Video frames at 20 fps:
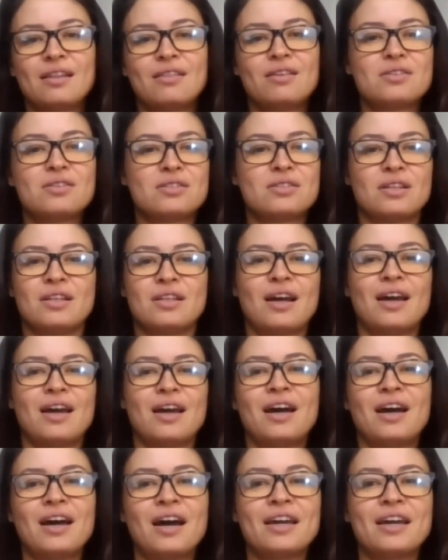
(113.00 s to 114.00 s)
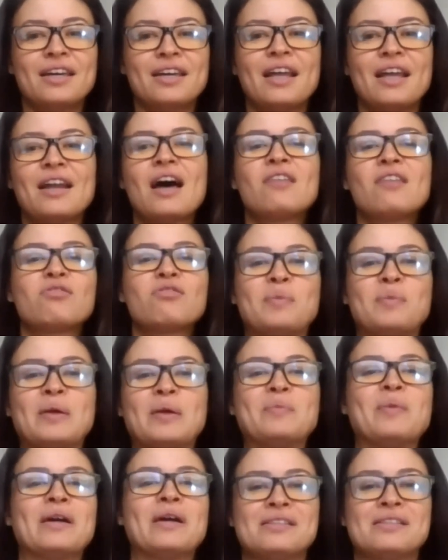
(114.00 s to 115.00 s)
listen, I cannot
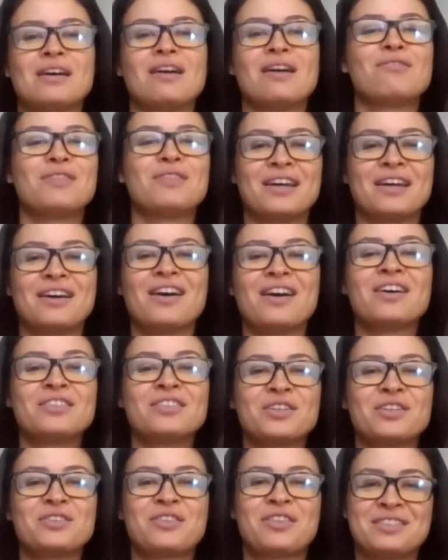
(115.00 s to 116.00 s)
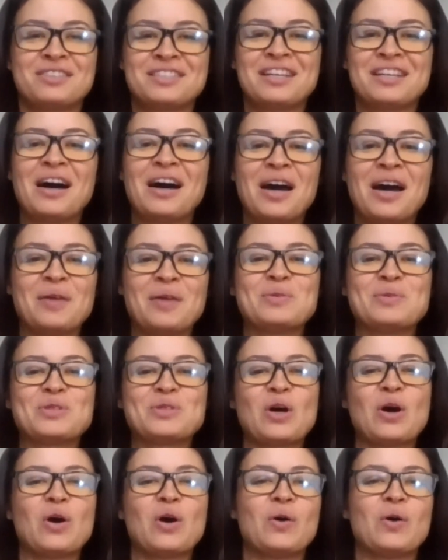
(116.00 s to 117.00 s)
repeat myself like 100th time.
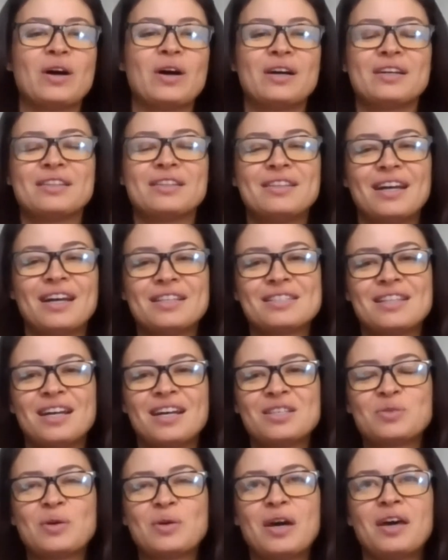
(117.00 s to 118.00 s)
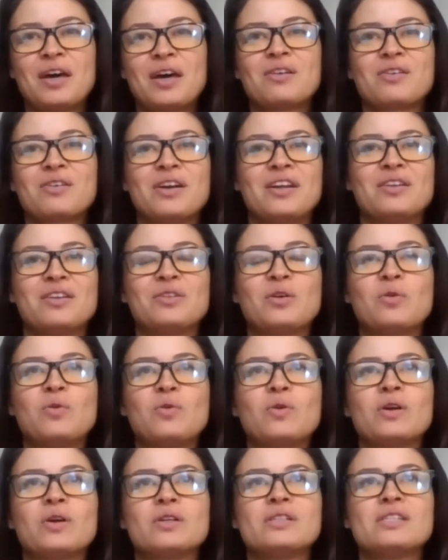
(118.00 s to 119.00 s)
So that's why I created the
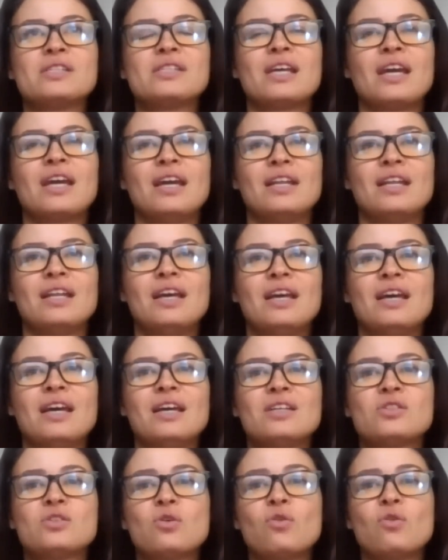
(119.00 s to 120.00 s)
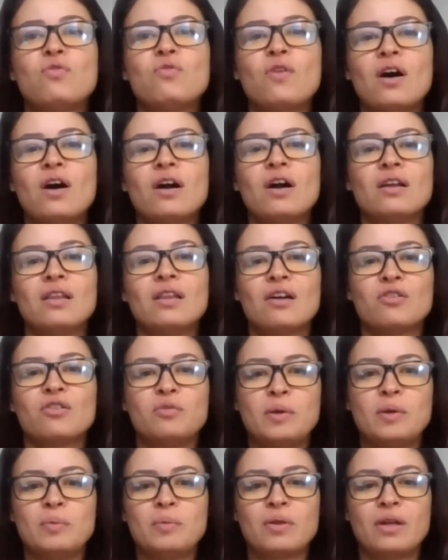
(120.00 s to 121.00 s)
course. And so far, a lot
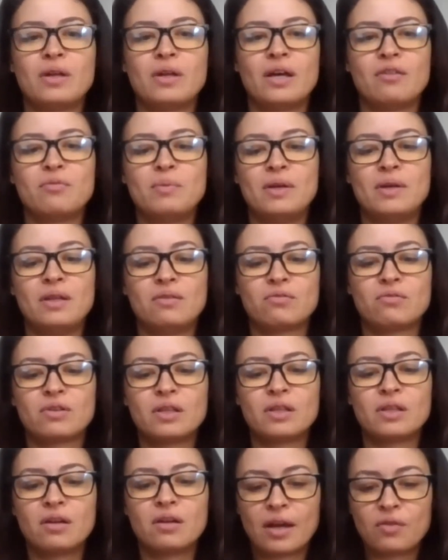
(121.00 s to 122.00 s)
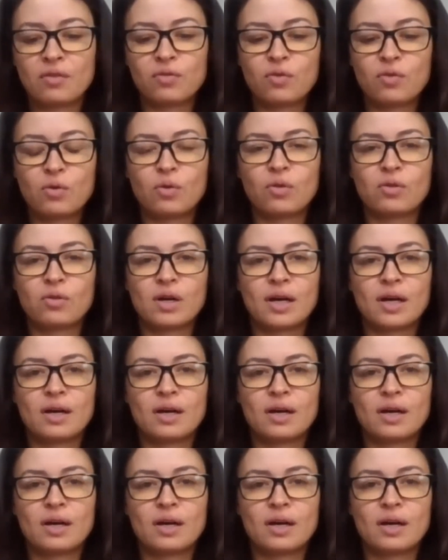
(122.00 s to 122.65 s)
of people have been really grateful